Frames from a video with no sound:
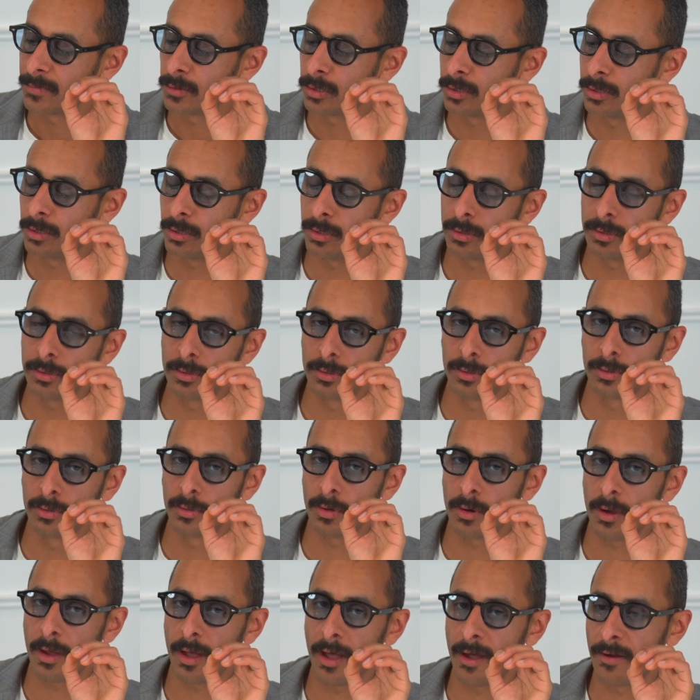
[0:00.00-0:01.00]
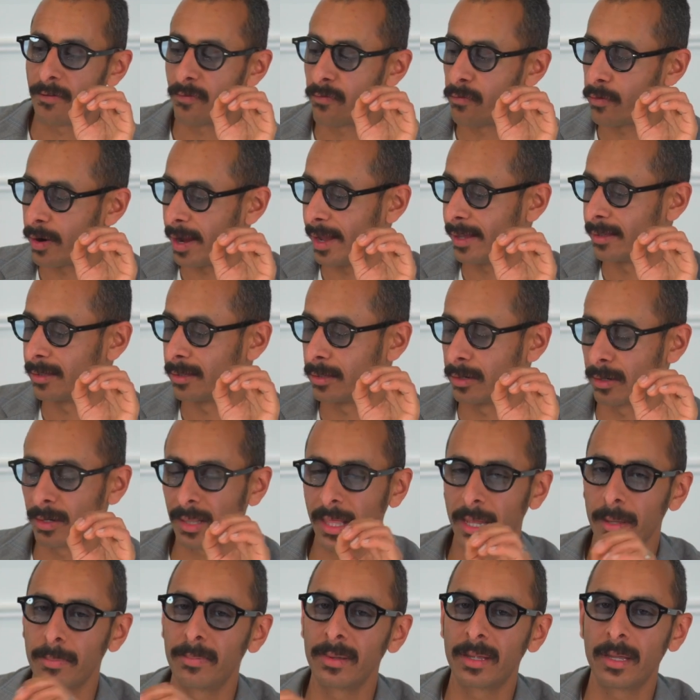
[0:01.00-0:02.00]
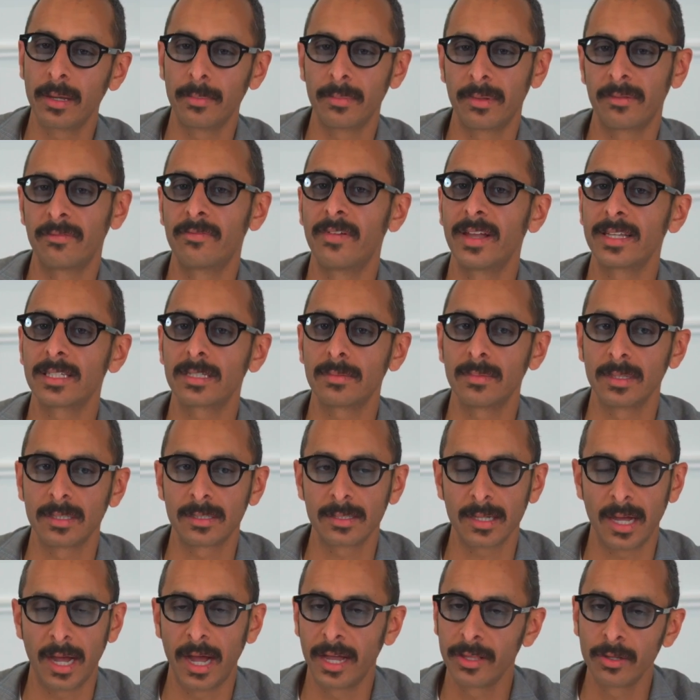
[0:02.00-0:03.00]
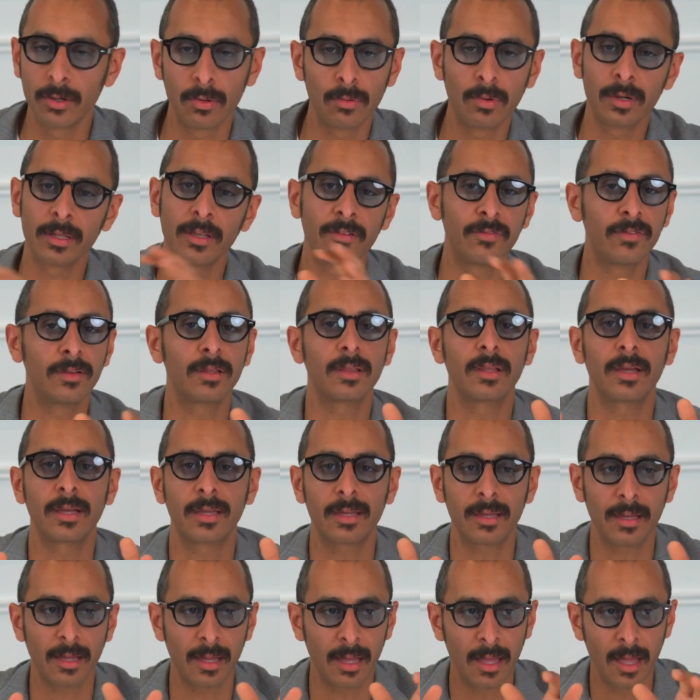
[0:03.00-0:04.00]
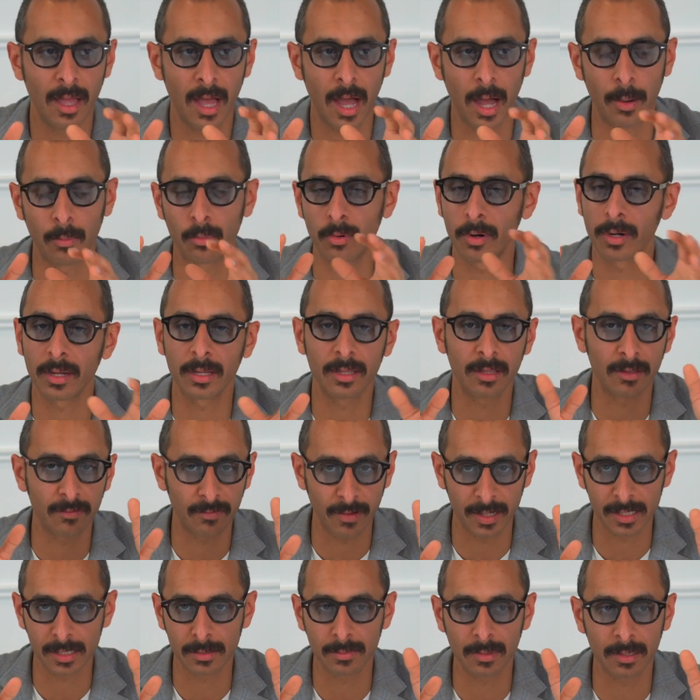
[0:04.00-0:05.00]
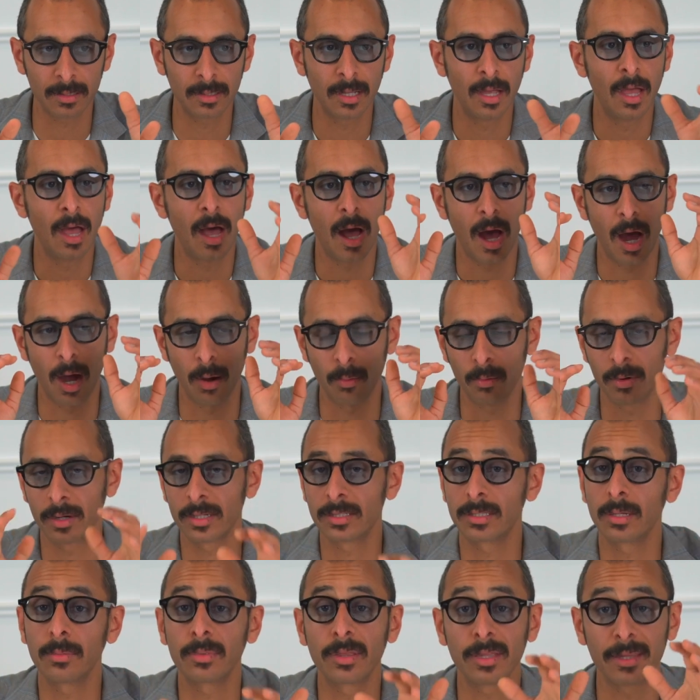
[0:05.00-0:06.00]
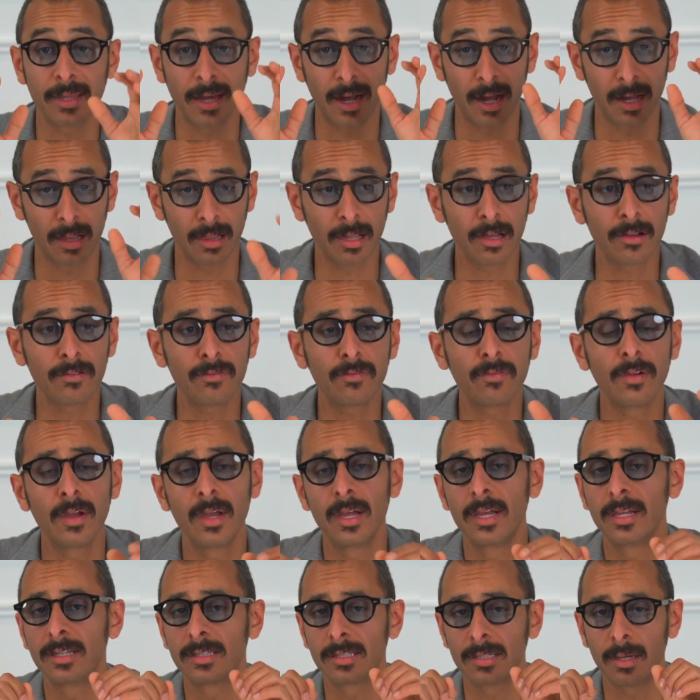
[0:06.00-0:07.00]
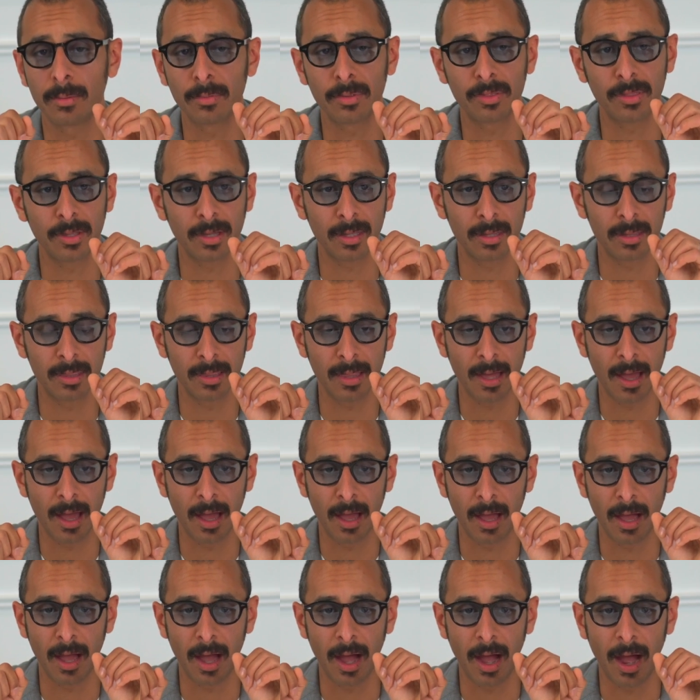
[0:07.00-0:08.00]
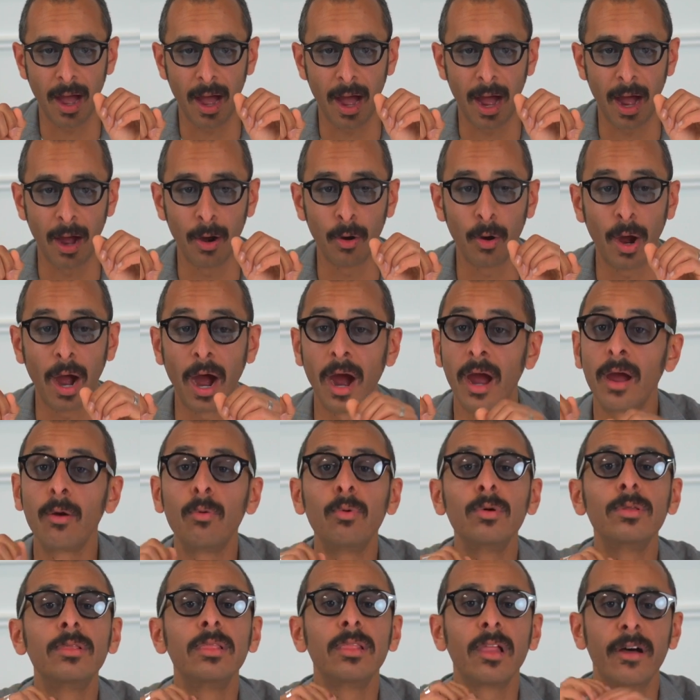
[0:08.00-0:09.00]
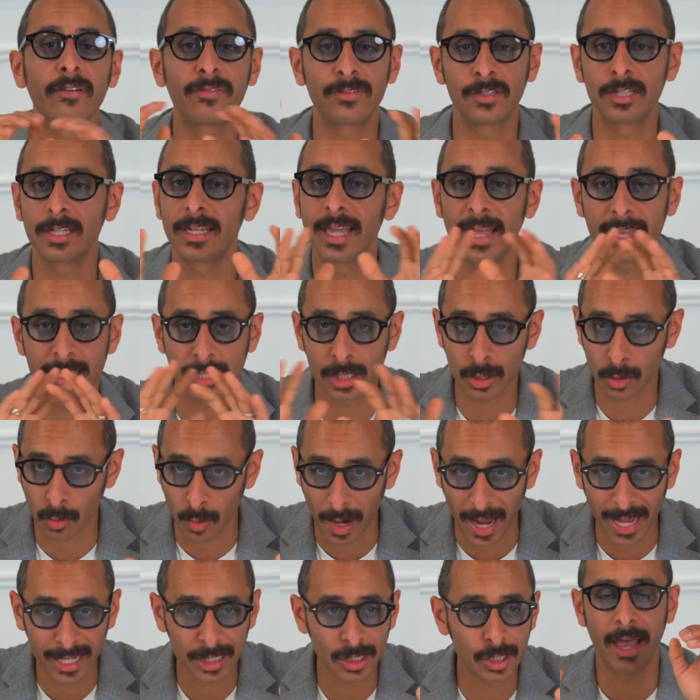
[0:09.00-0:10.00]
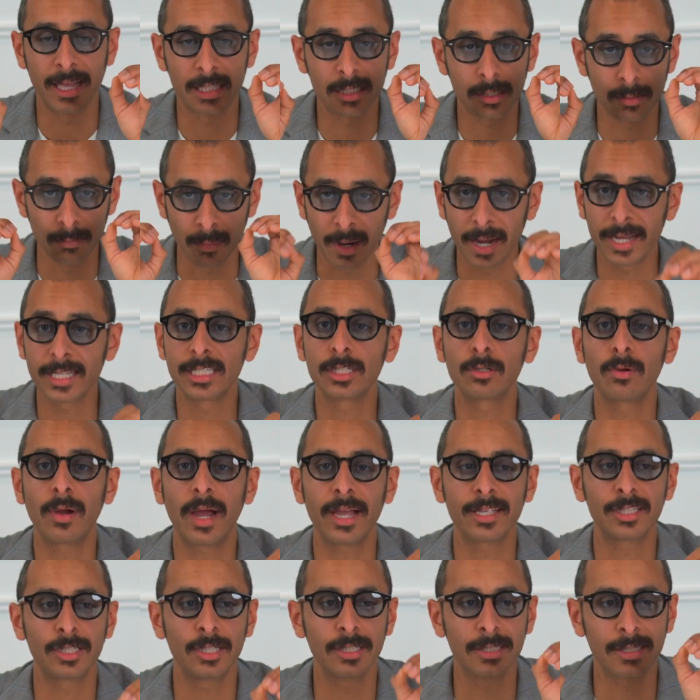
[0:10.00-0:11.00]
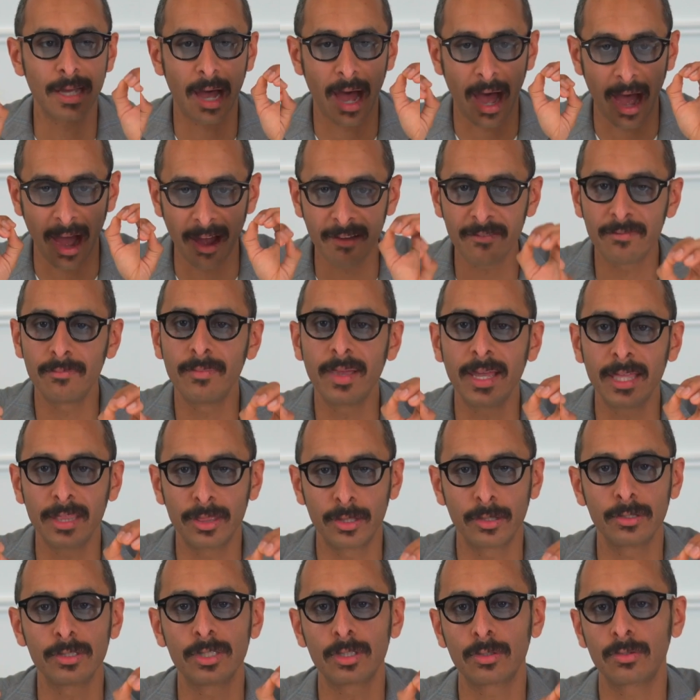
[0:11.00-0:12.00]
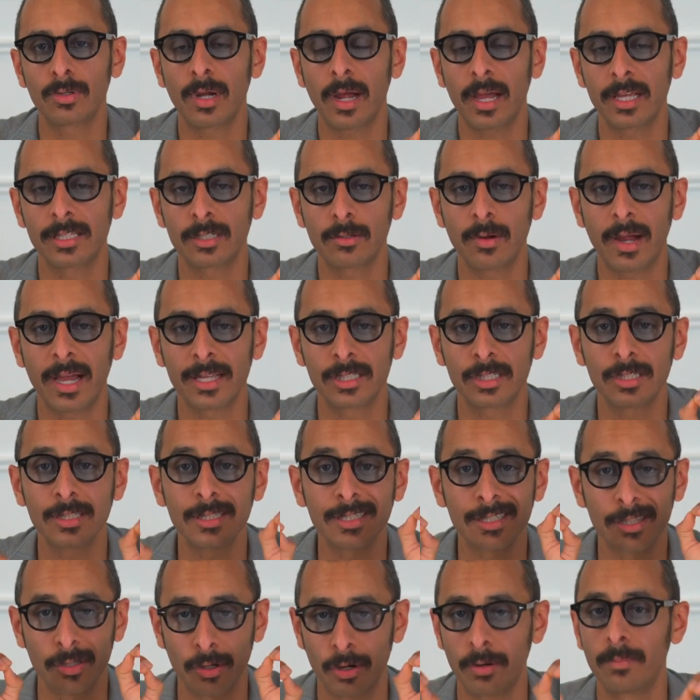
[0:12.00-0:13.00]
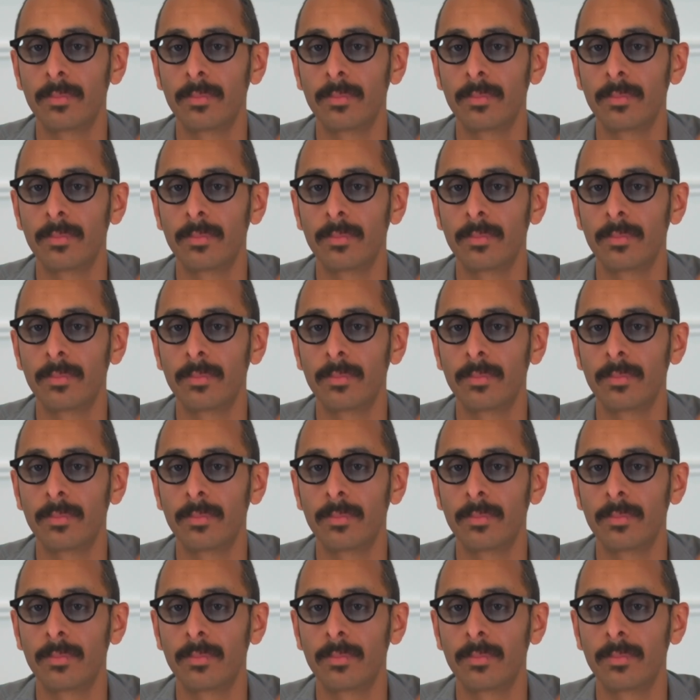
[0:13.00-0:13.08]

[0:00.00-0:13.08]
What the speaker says: too afraid. They're like become investments. I don't want to feel like I'm wearing an investment. I'm wearing something that I love, something that I would love to get scratched. It's my scratches. I've made those scratches. They're